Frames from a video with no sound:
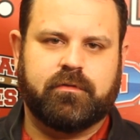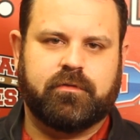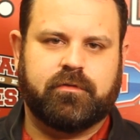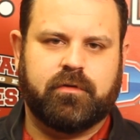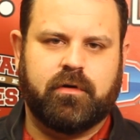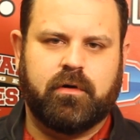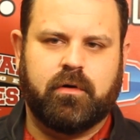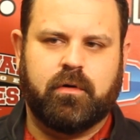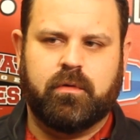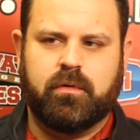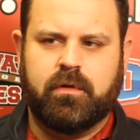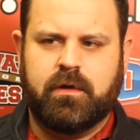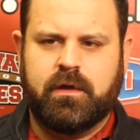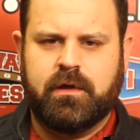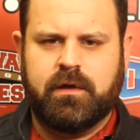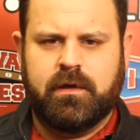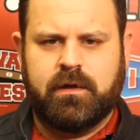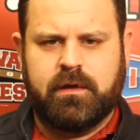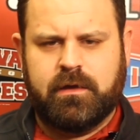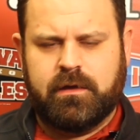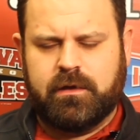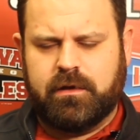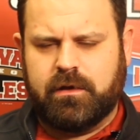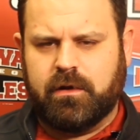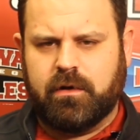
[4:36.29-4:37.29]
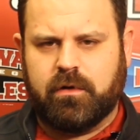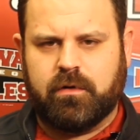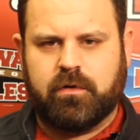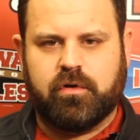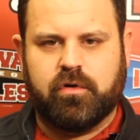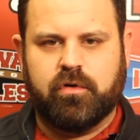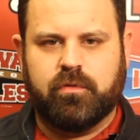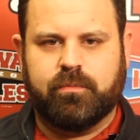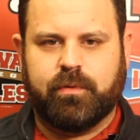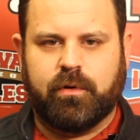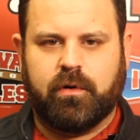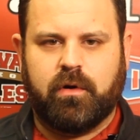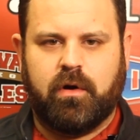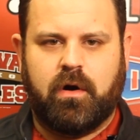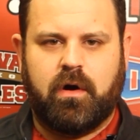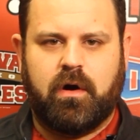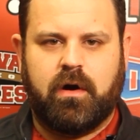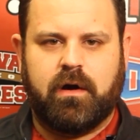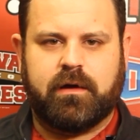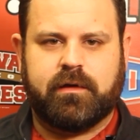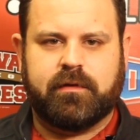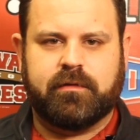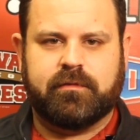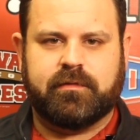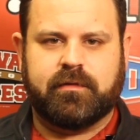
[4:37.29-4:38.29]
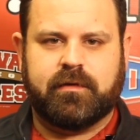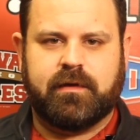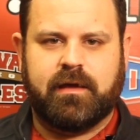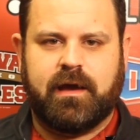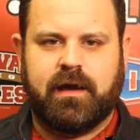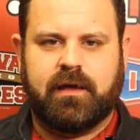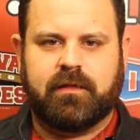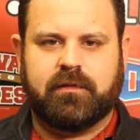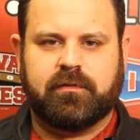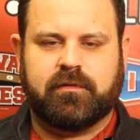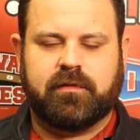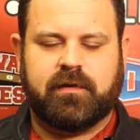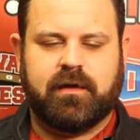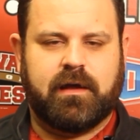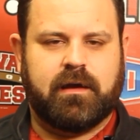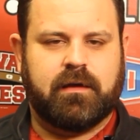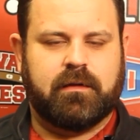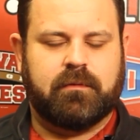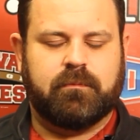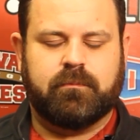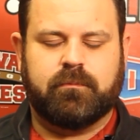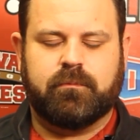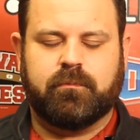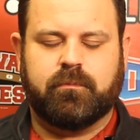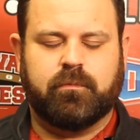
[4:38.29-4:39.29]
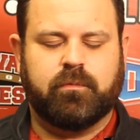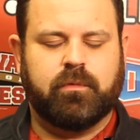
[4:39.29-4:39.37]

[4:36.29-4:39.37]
So, Cooper Hawk is a guy that's got a